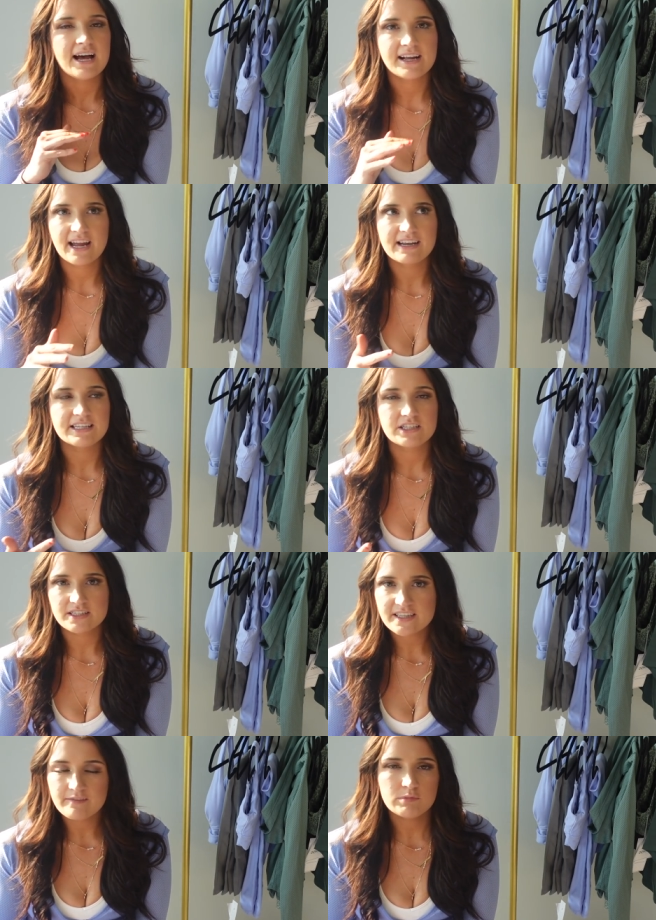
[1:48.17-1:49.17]
Again, it
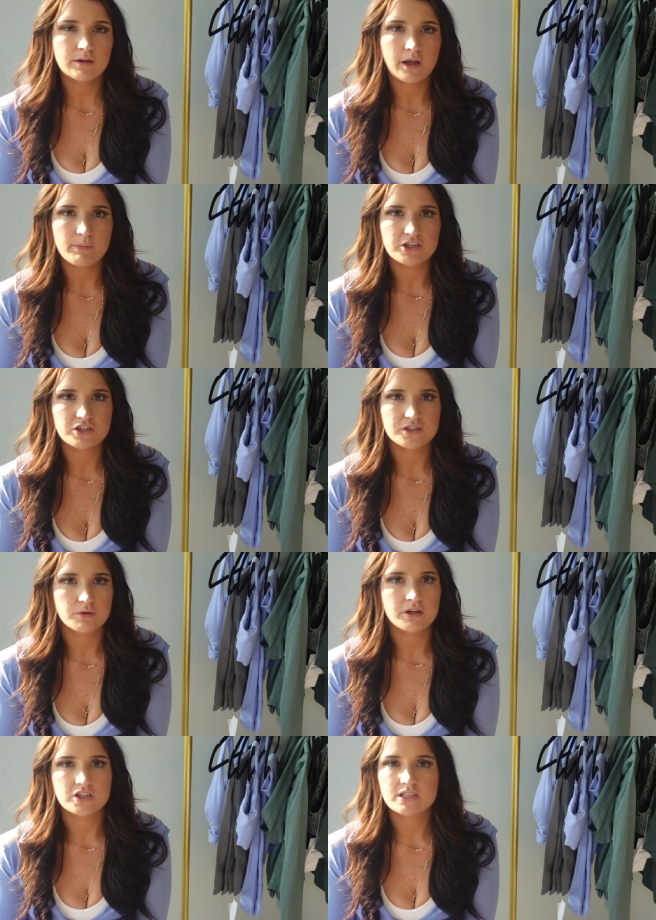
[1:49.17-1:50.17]
does give me a commission,
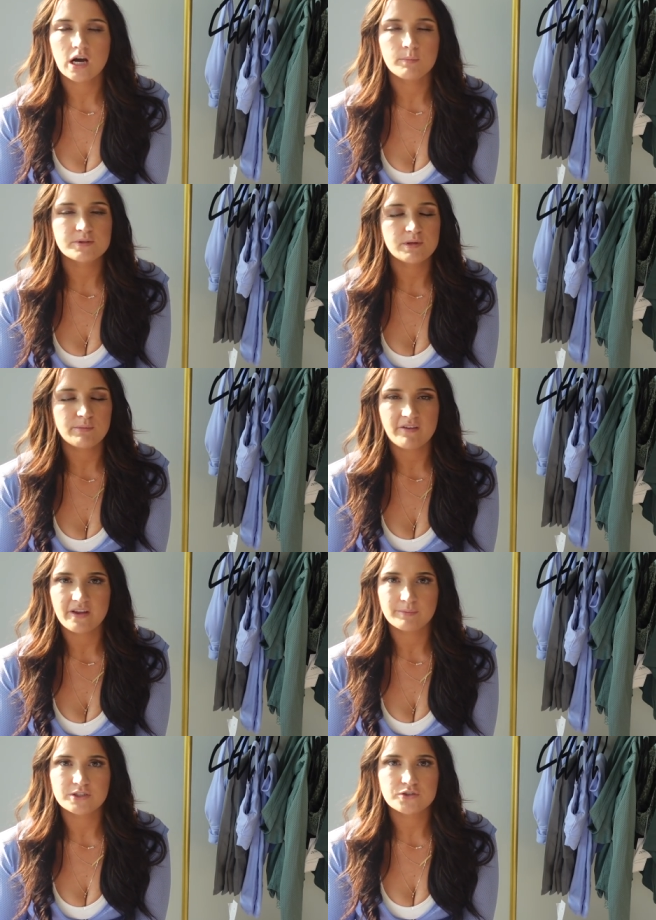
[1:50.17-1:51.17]
so it just helps me and my
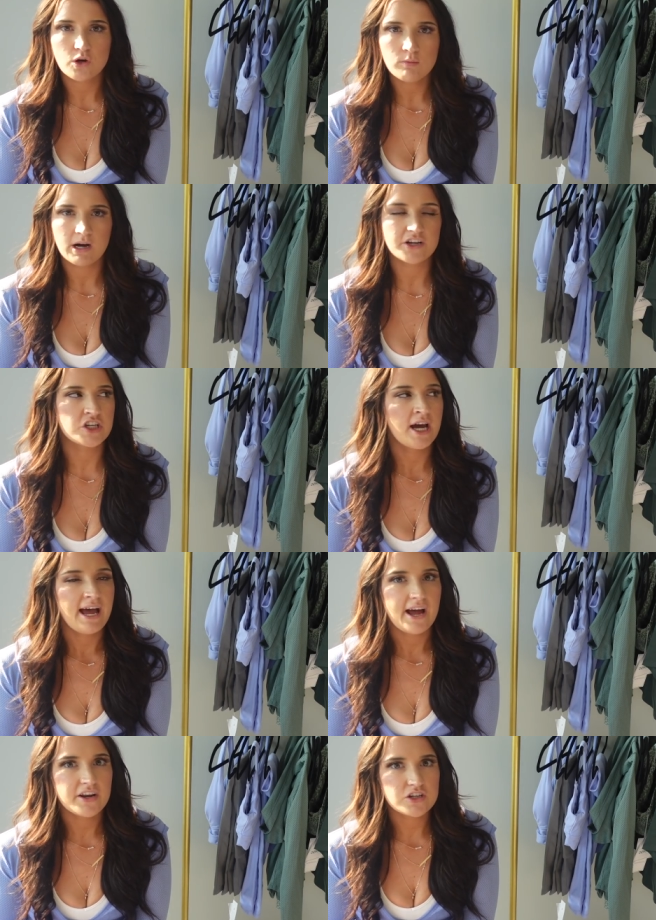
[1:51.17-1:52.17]
family so much,
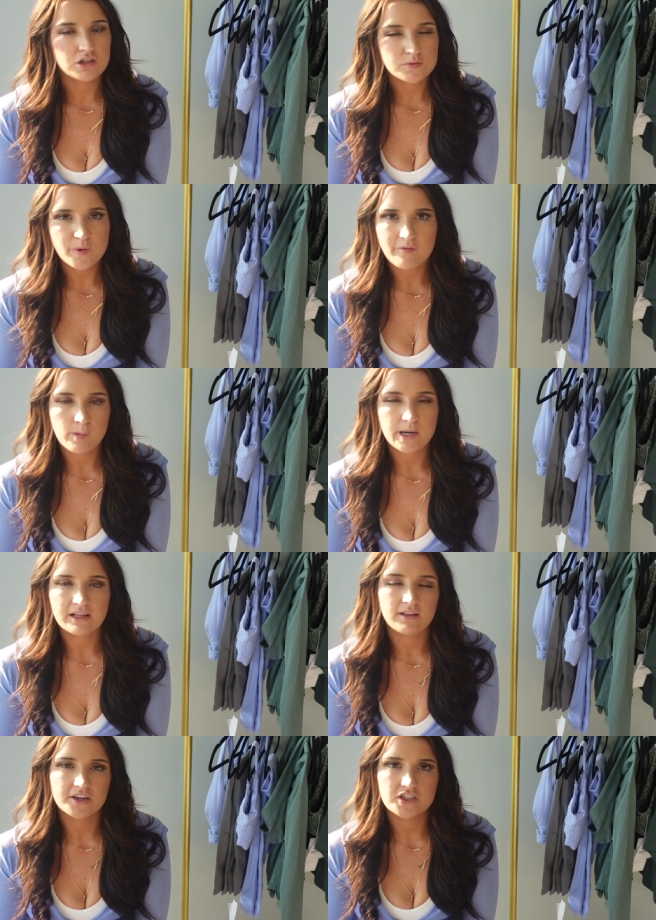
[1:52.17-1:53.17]
and it shows Buffbunny
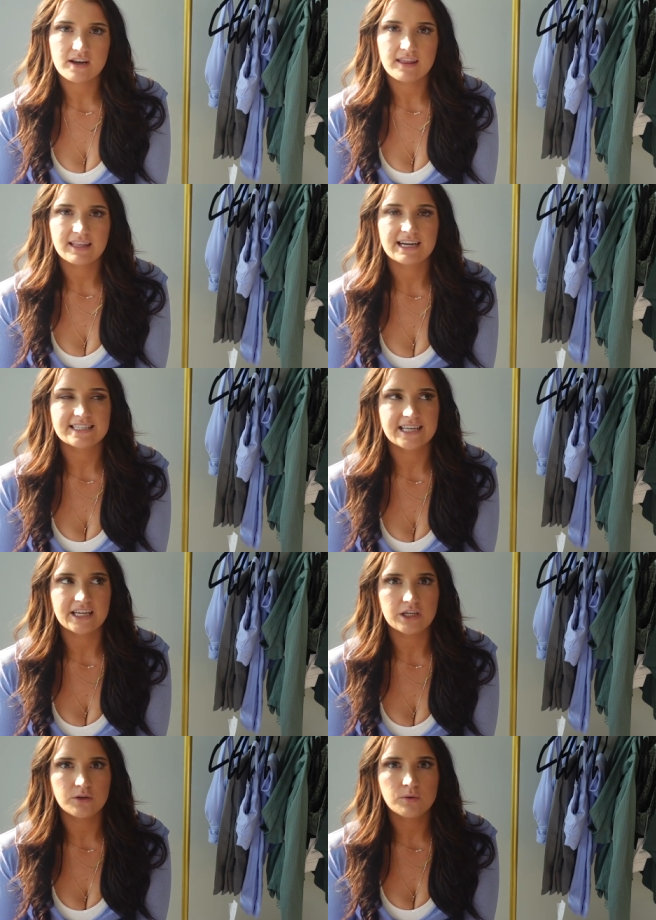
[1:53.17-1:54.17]
Collection that I
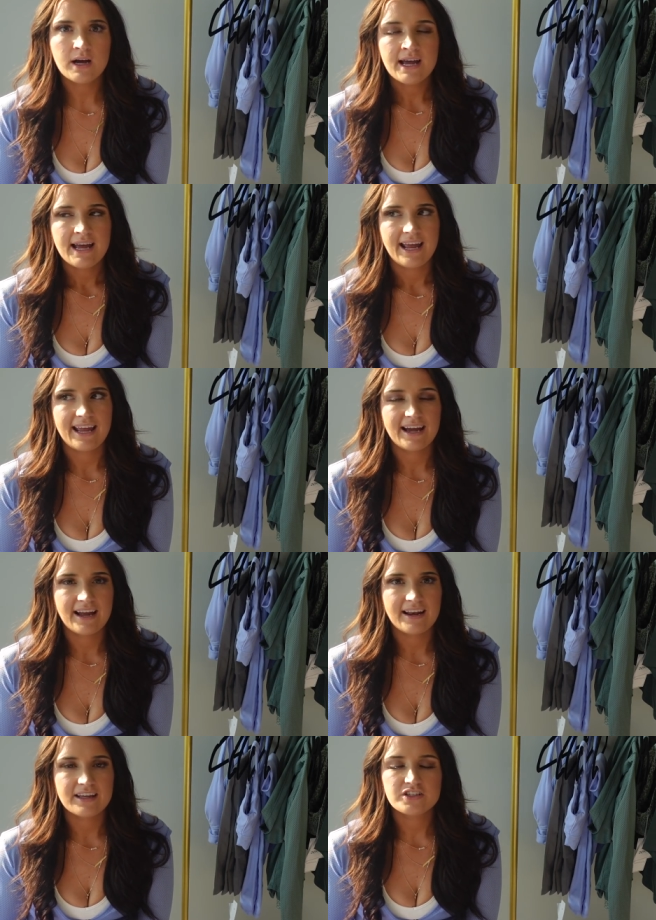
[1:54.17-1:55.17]
sent you,
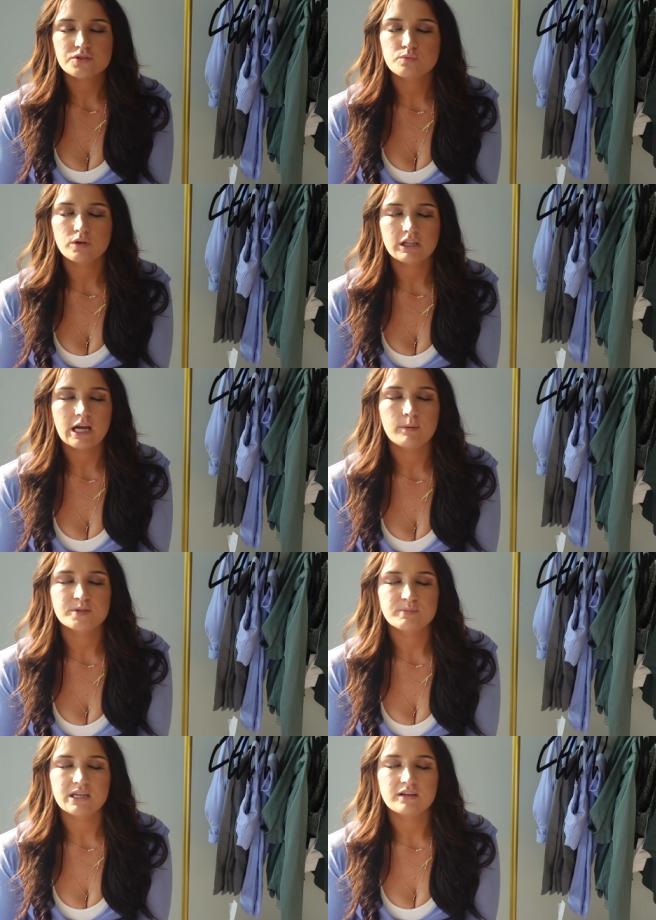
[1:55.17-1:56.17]
and it just really
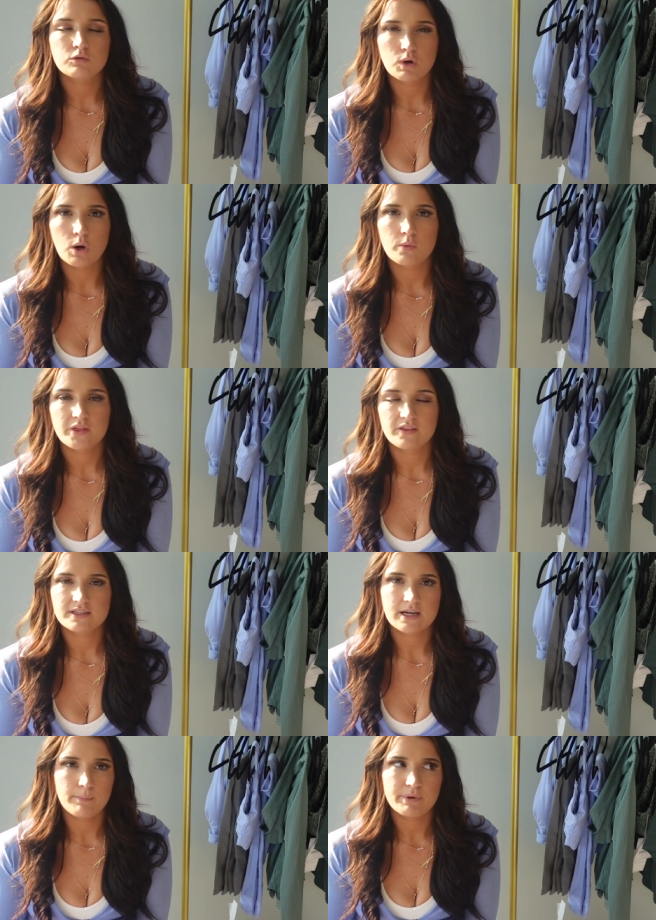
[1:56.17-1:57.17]
helps me grow within
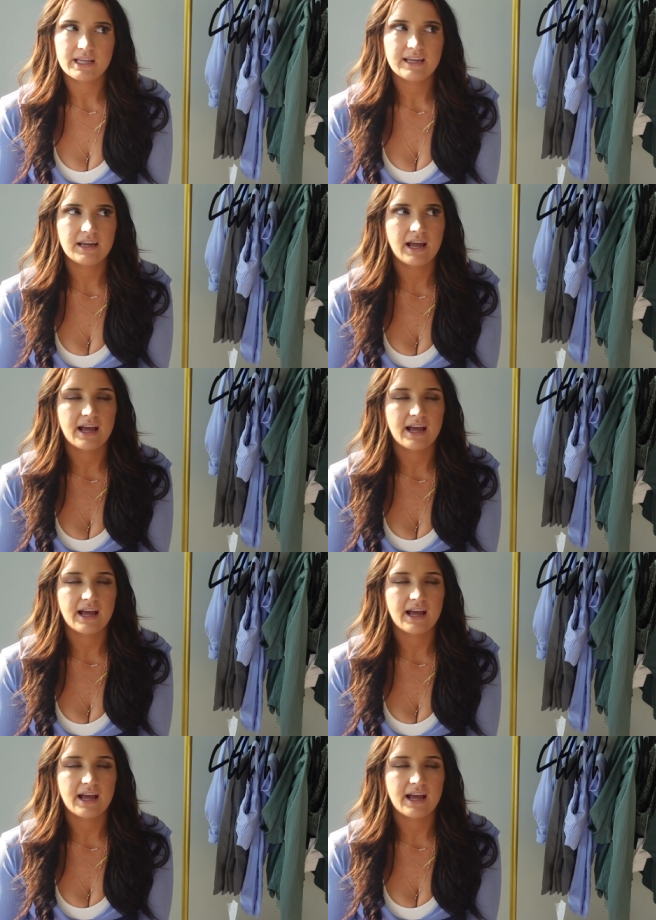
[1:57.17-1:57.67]
this company.